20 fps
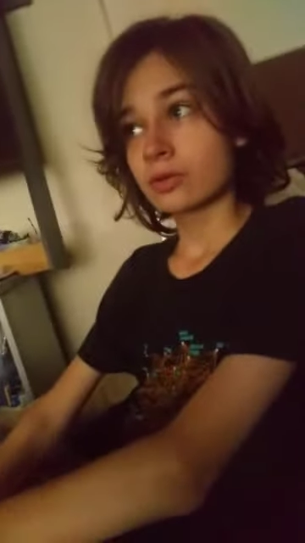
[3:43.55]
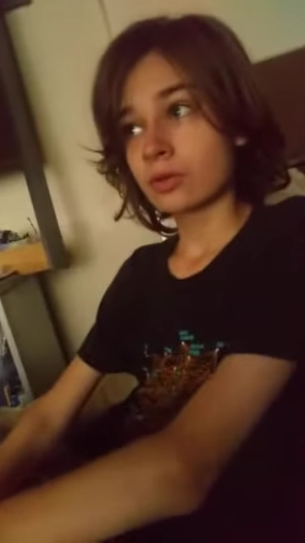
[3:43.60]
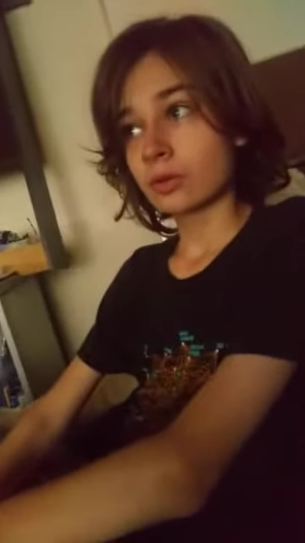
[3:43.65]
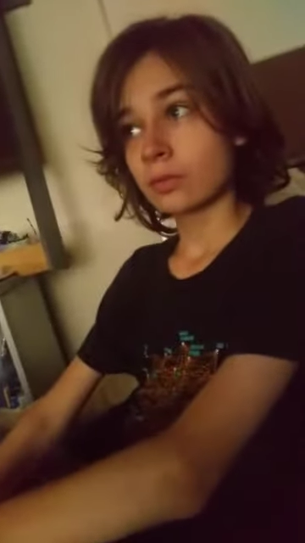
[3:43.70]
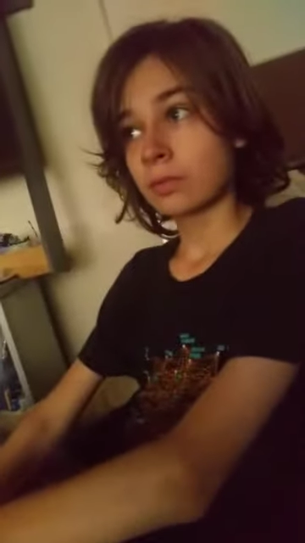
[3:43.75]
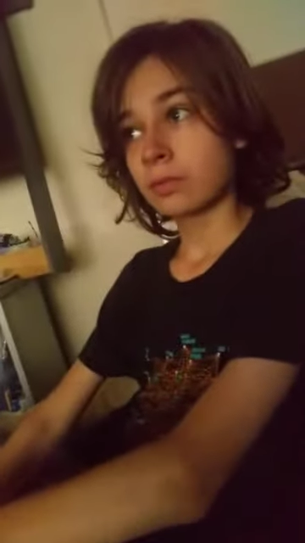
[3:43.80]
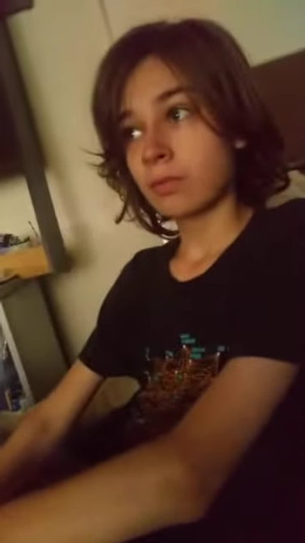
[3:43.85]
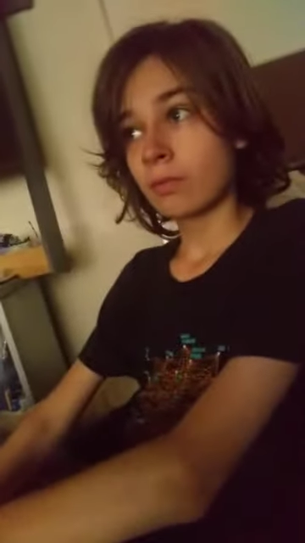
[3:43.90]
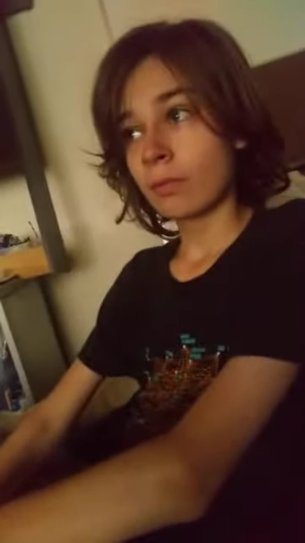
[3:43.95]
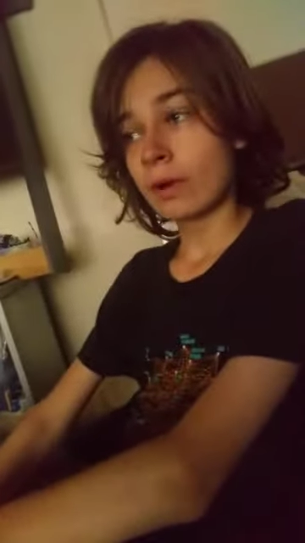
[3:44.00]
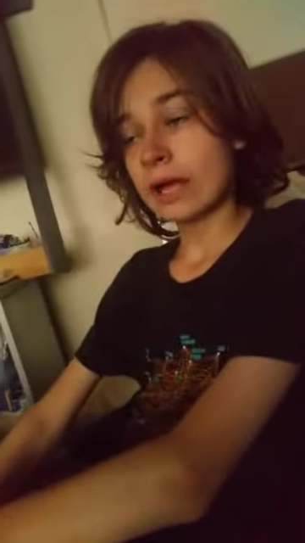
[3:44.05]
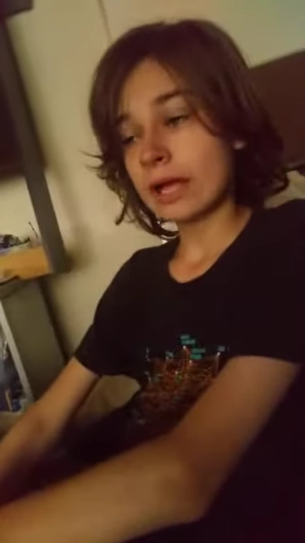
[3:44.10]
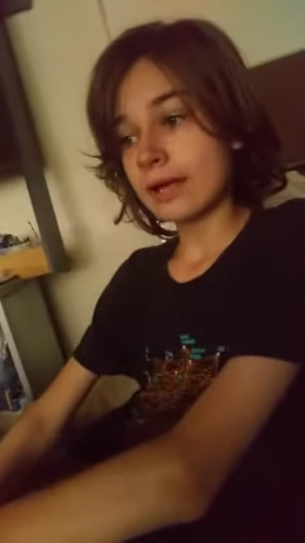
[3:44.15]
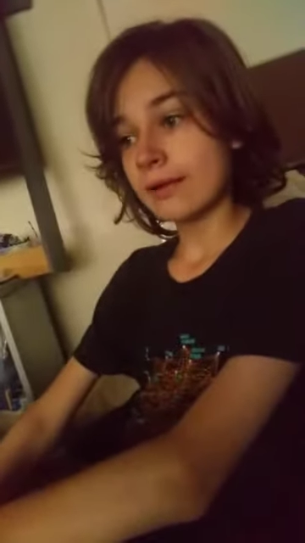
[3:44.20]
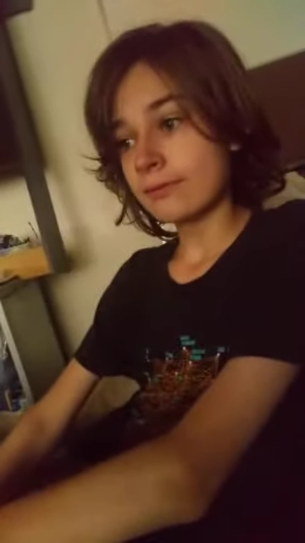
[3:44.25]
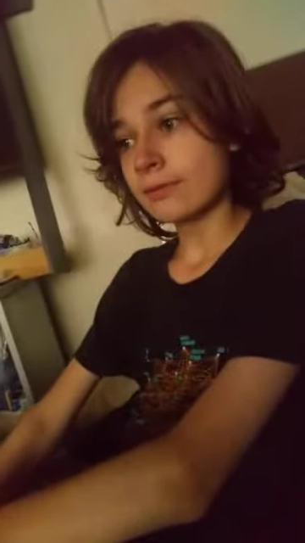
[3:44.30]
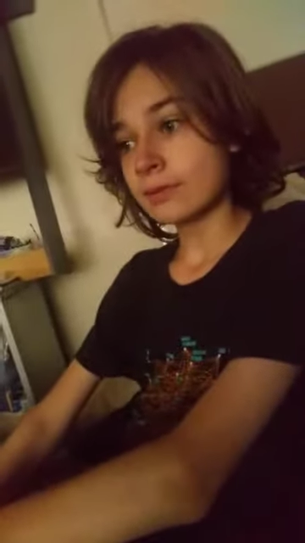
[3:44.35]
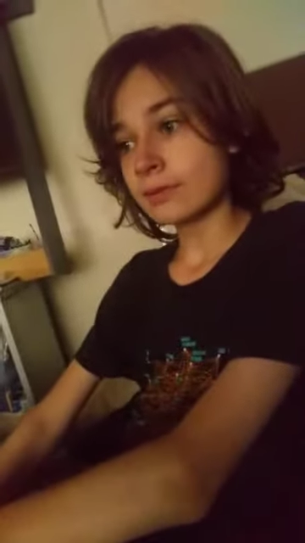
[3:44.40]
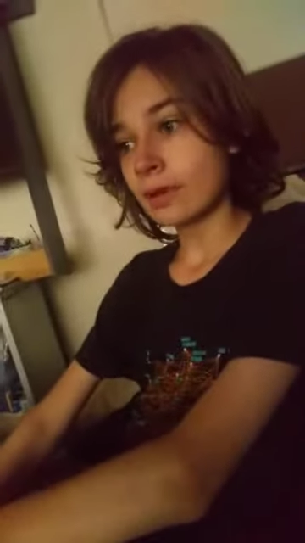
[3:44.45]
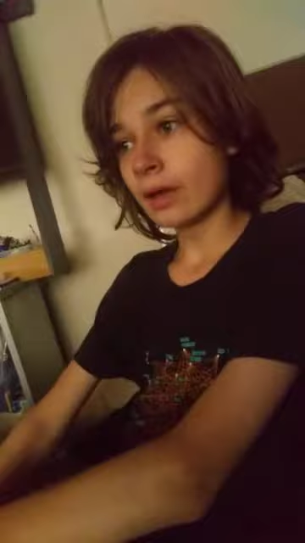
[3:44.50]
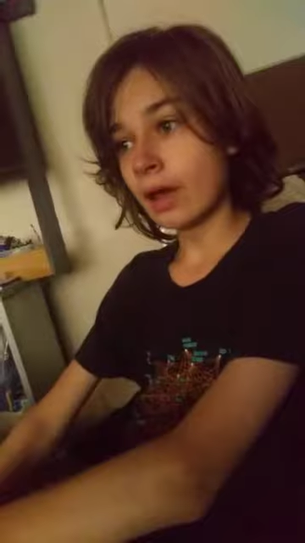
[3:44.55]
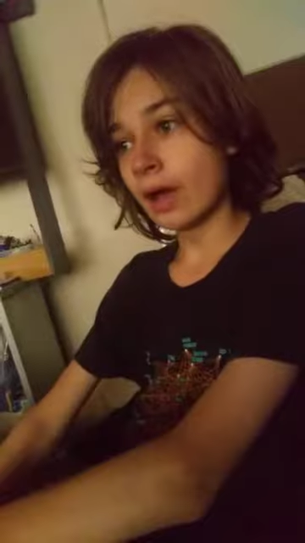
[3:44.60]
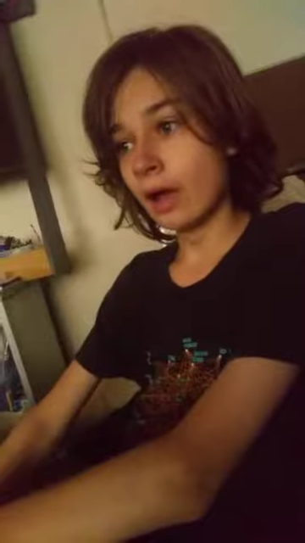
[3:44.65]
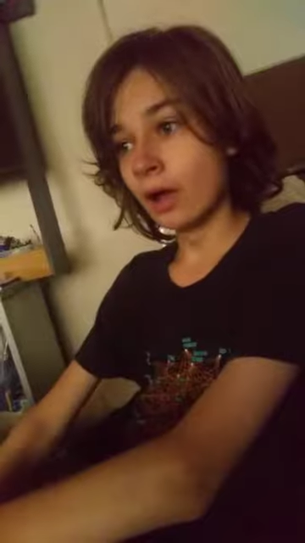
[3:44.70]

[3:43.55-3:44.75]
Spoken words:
or waves,